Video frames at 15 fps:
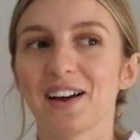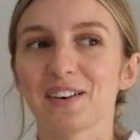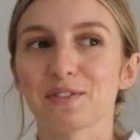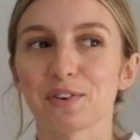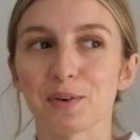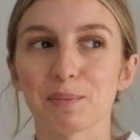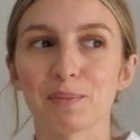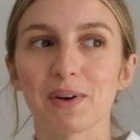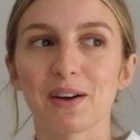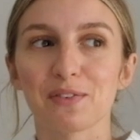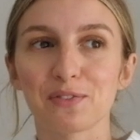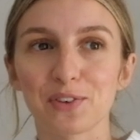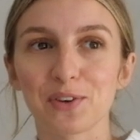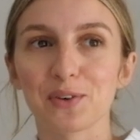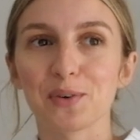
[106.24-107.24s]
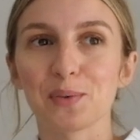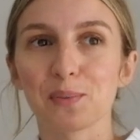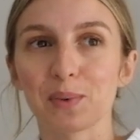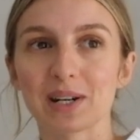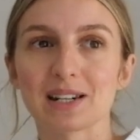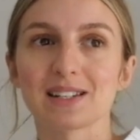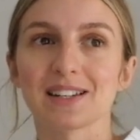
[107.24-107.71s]
From a few
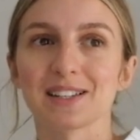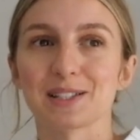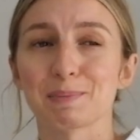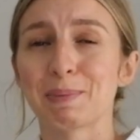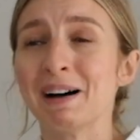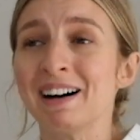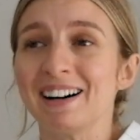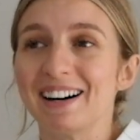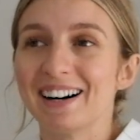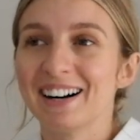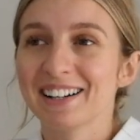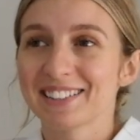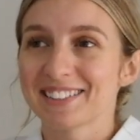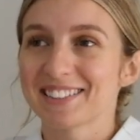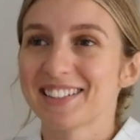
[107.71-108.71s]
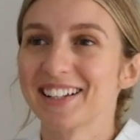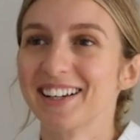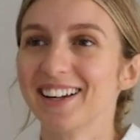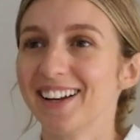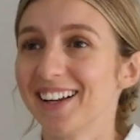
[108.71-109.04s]
winters past.